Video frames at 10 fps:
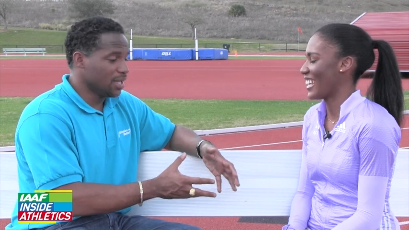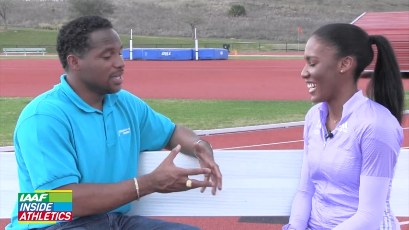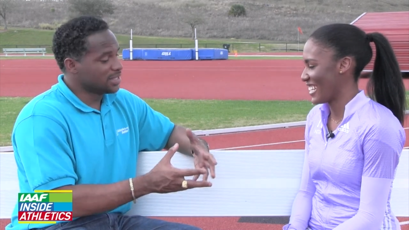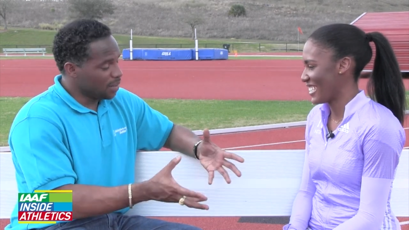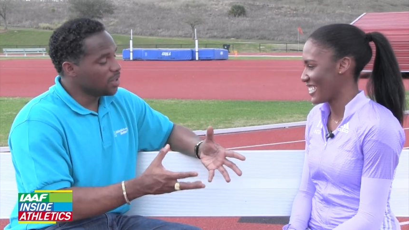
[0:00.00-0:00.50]

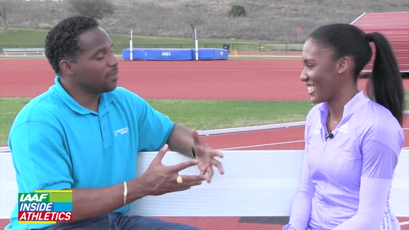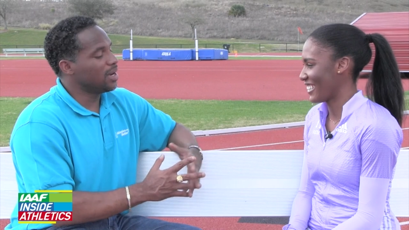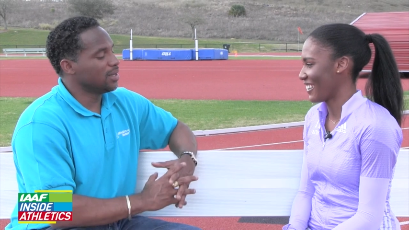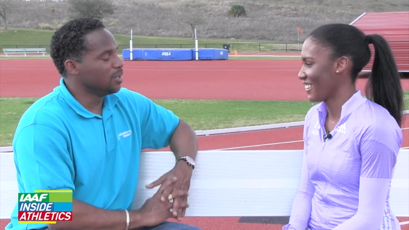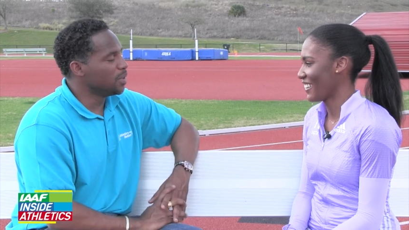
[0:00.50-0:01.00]
Speaker 1: yes. Tell me
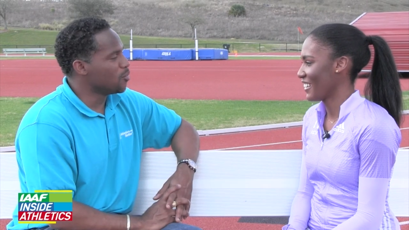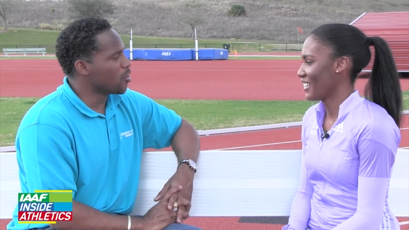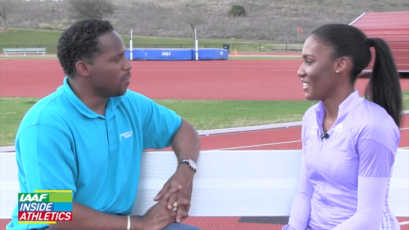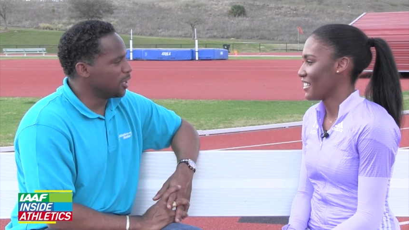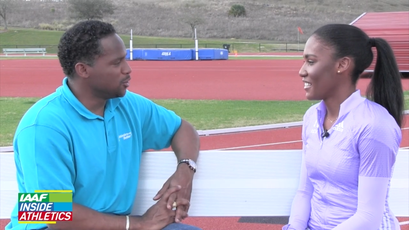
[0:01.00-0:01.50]
about a little bit more
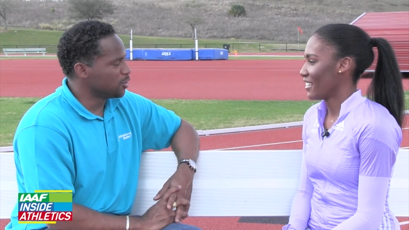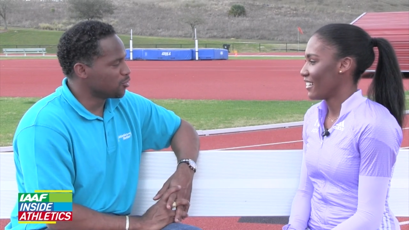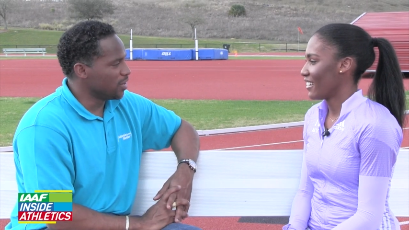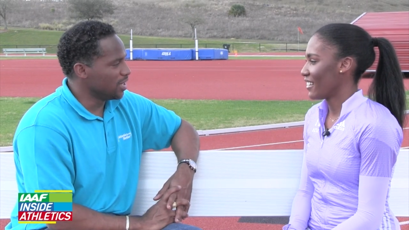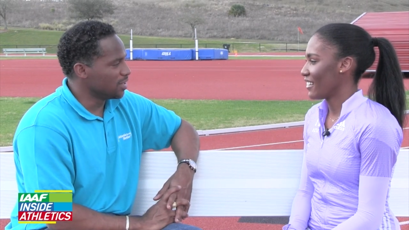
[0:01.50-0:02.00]
about your
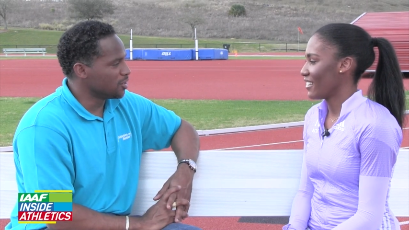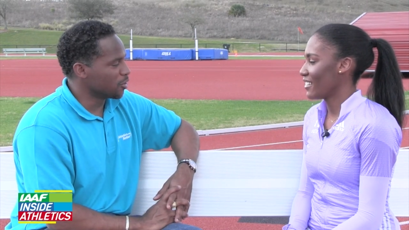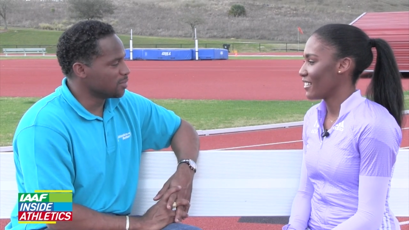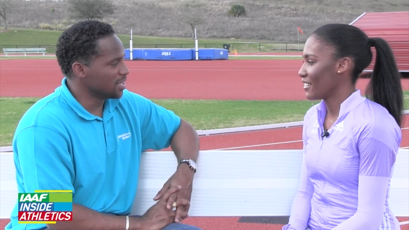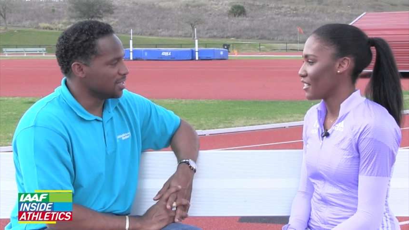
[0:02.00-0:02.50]
training
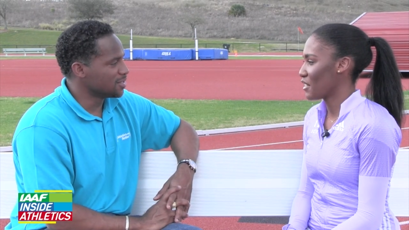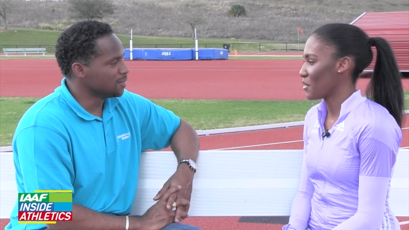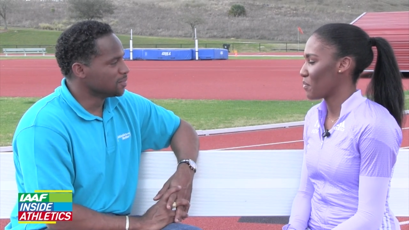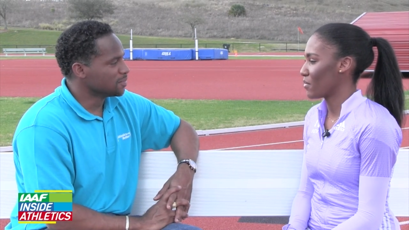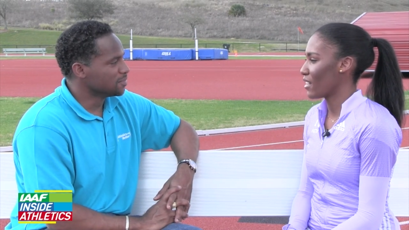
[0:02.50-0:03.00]
circumstance.
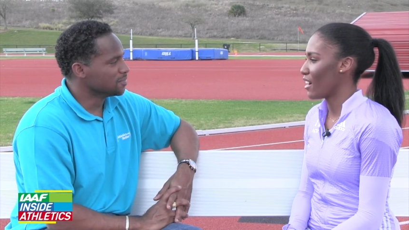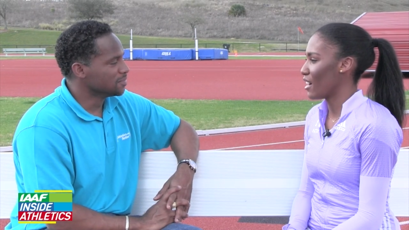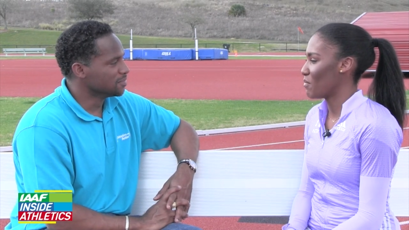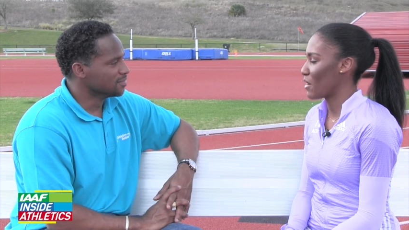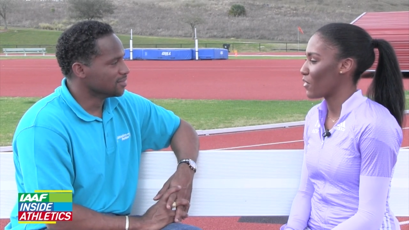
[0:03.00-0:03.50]

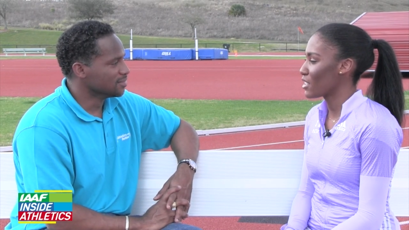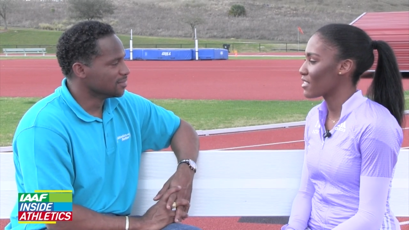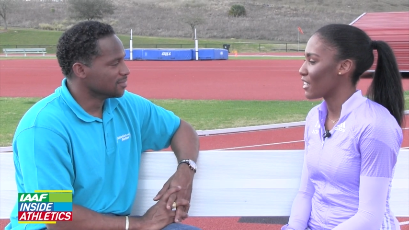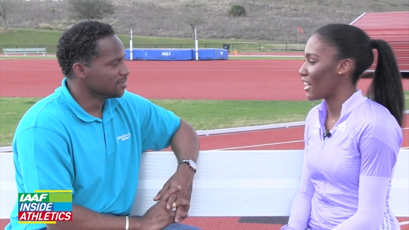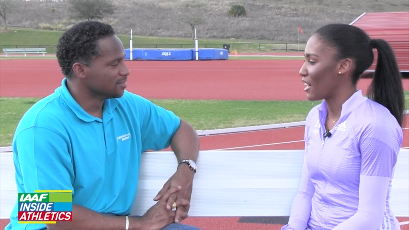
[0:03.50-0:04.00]
Speaker 2: Um, my first
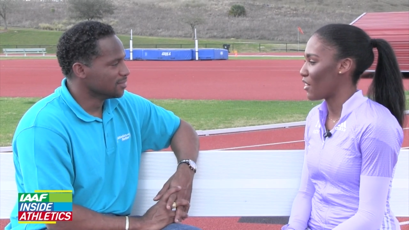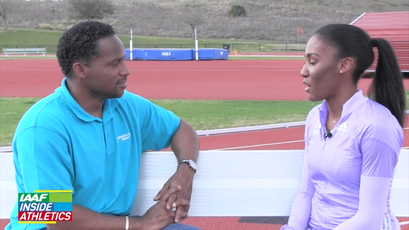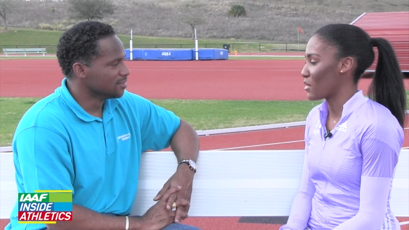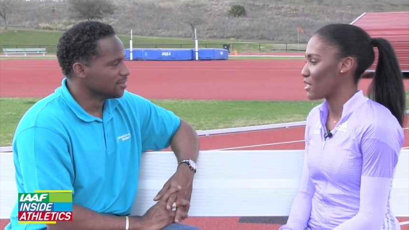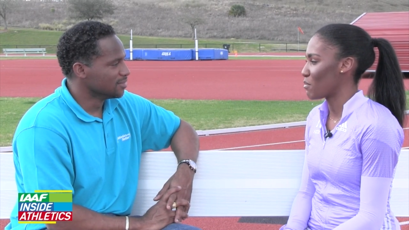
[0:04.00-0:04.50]
year out, I
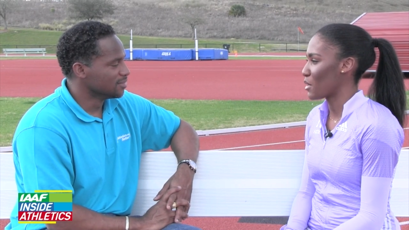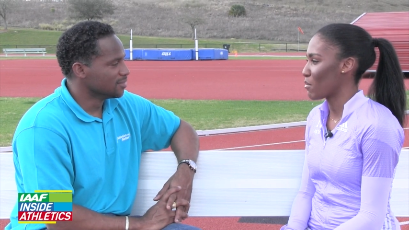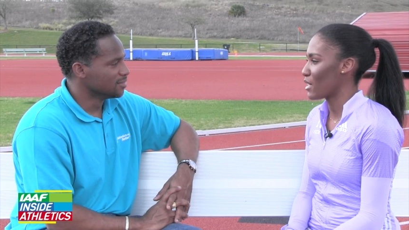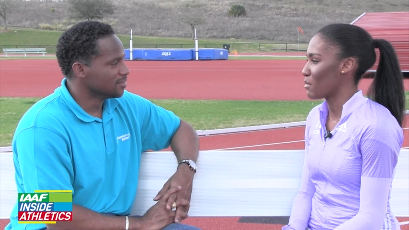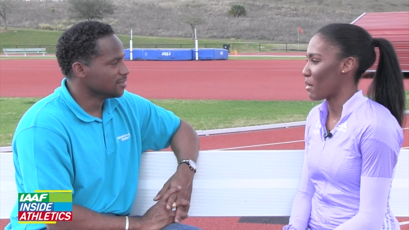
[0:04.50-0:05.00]
was pretty
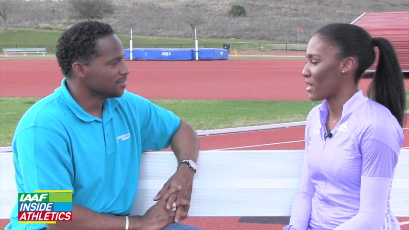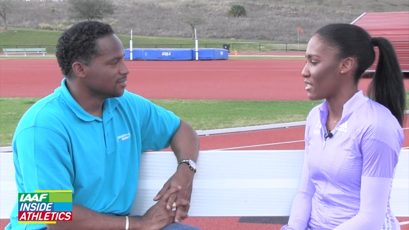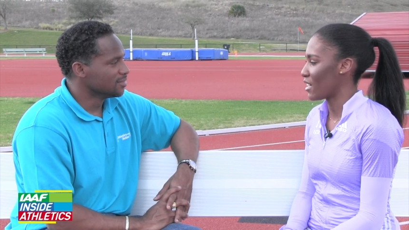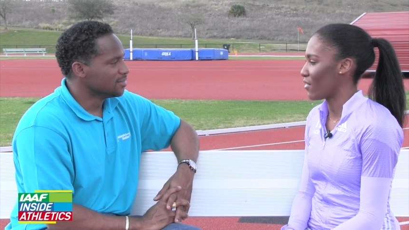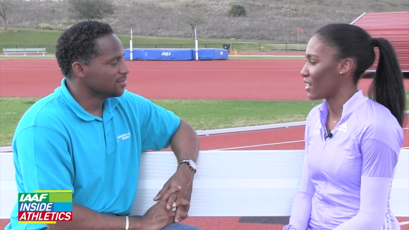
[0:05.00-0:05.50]
much by
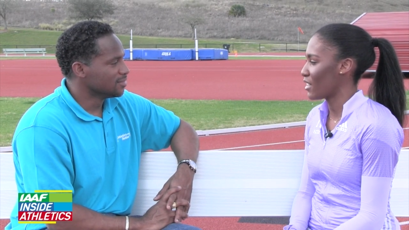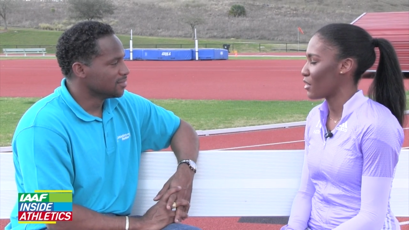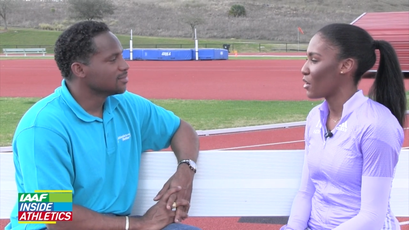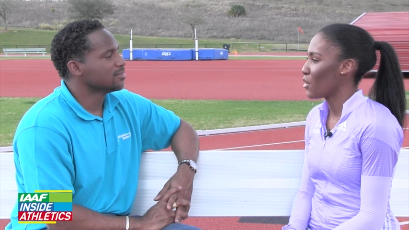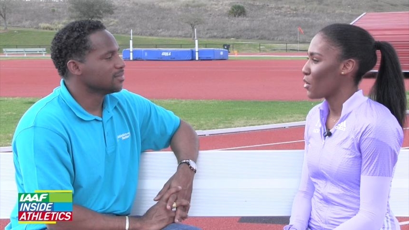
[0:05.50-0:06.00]
myself. I think
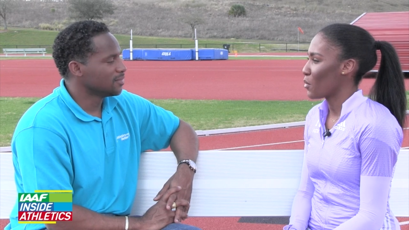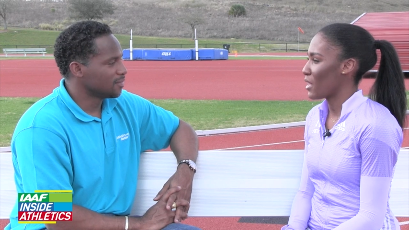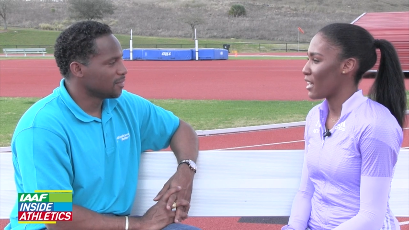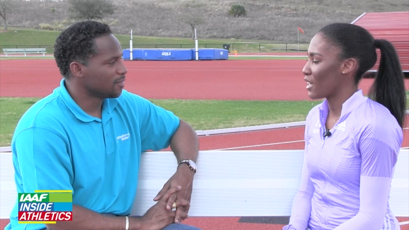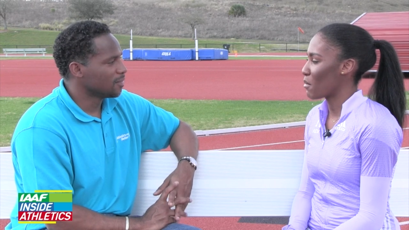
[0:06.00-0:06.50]
we
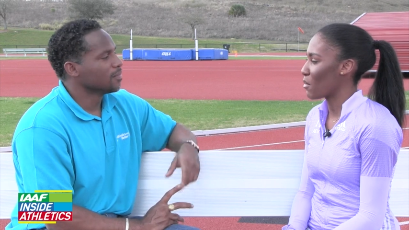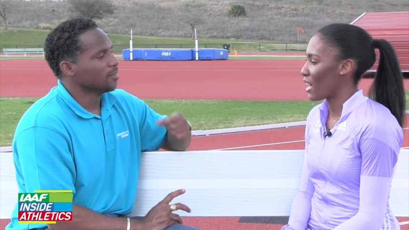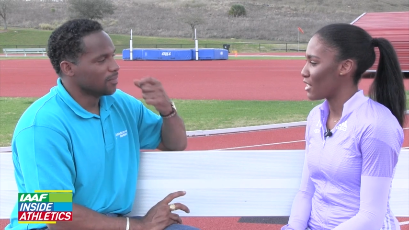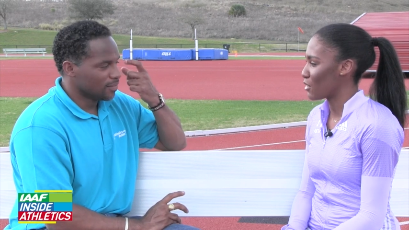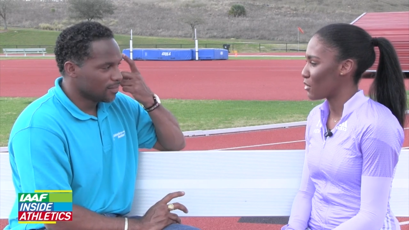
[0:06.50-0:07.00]
had a couple
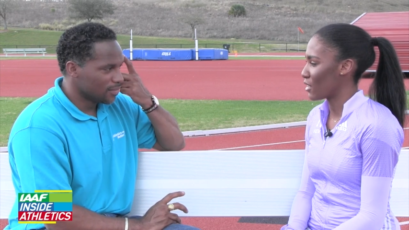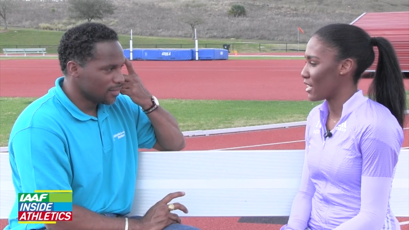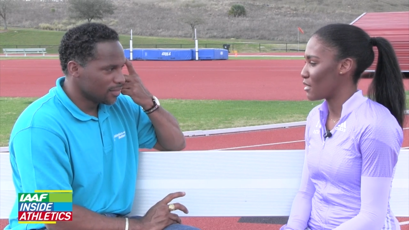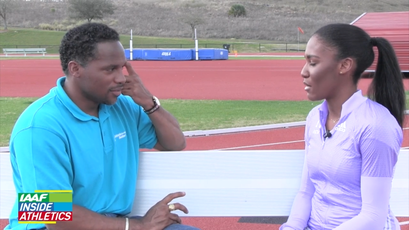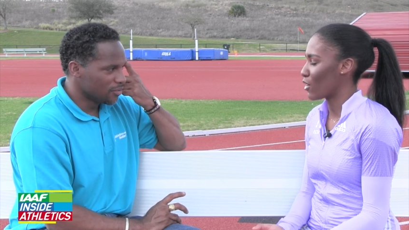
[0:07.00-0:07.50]
high school
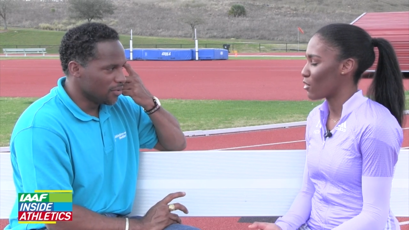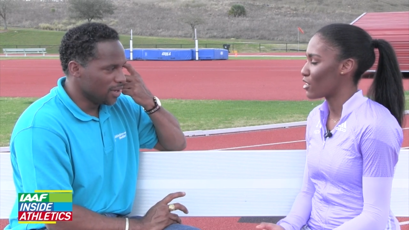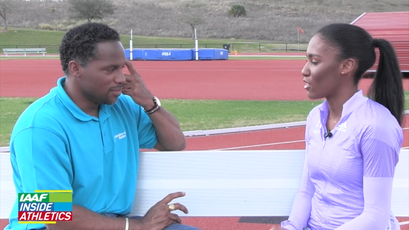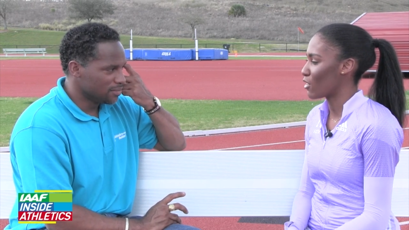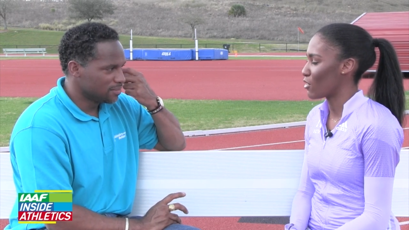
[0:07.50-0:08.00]
kids. My coach right.
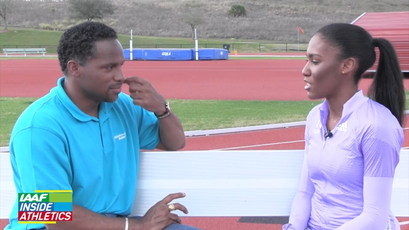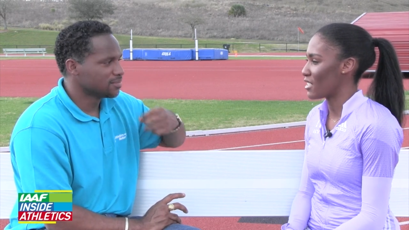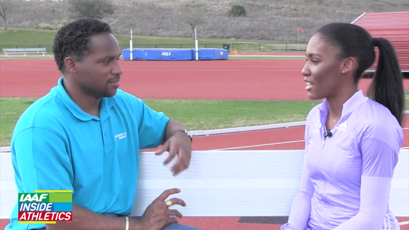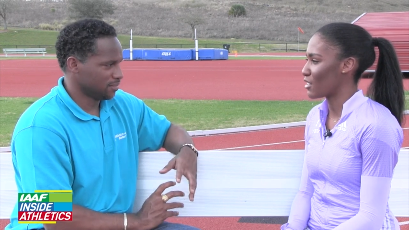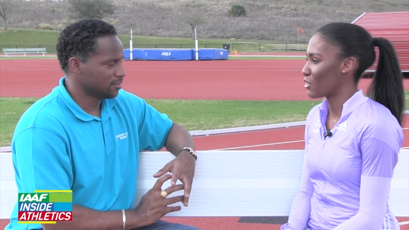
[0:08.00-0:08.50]
still coaches
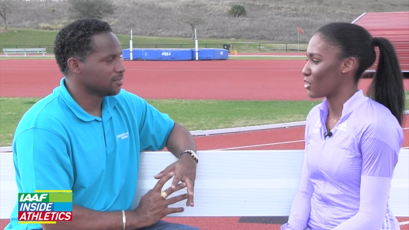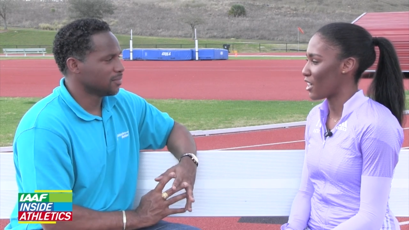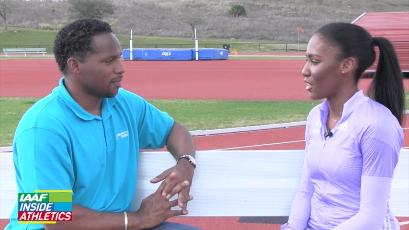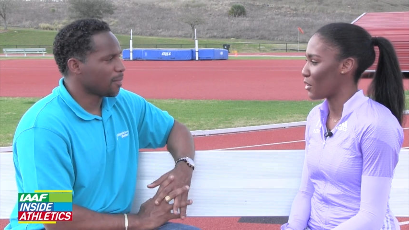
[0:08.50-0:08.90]
high school track